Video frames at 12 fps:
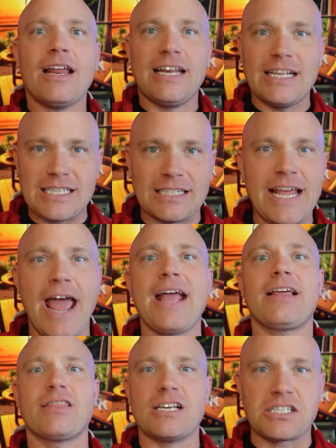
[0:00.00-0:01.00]
needs to
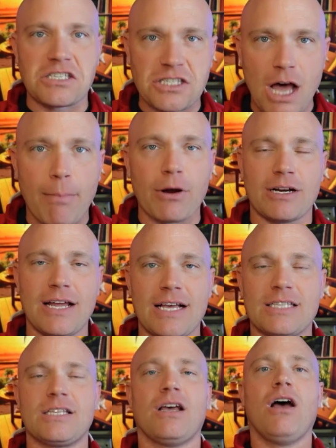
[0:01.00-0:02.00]
take the
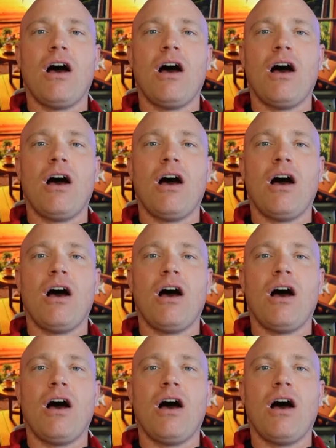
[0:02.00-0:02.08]
stubbornness